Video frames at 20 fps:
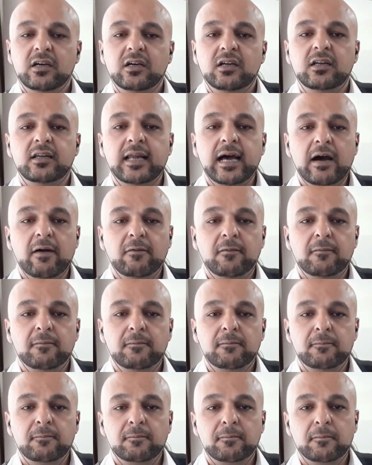Now,
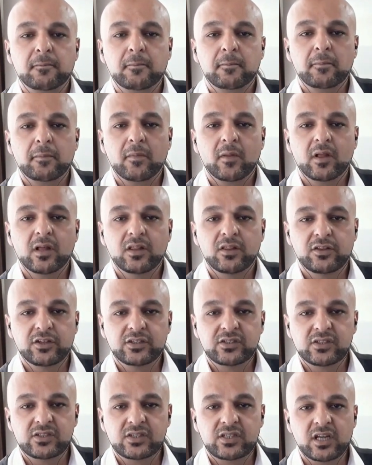
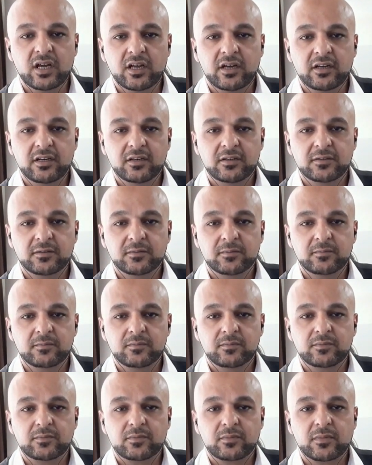this is done.
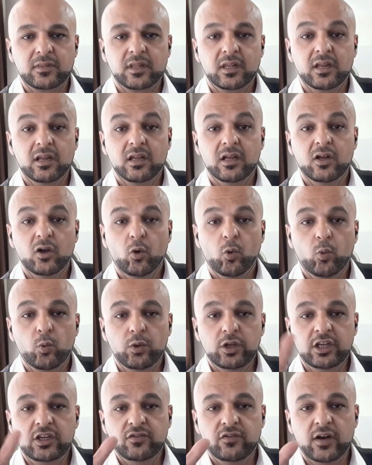
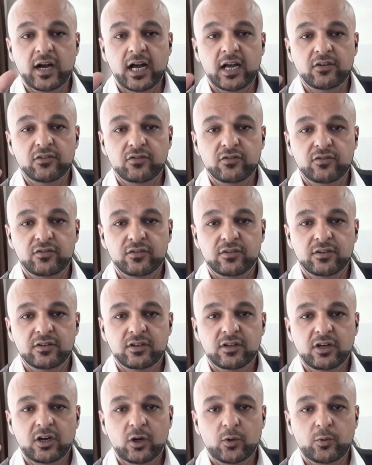Week 5,
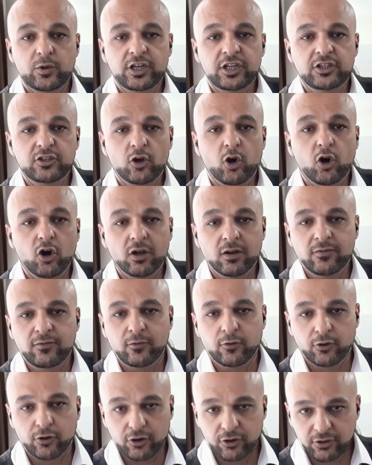read all
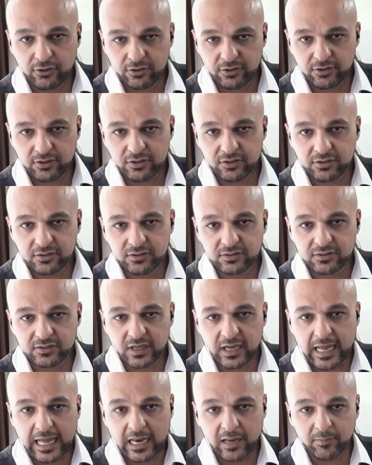4
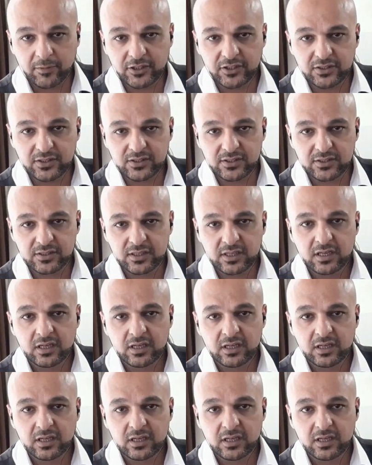elements.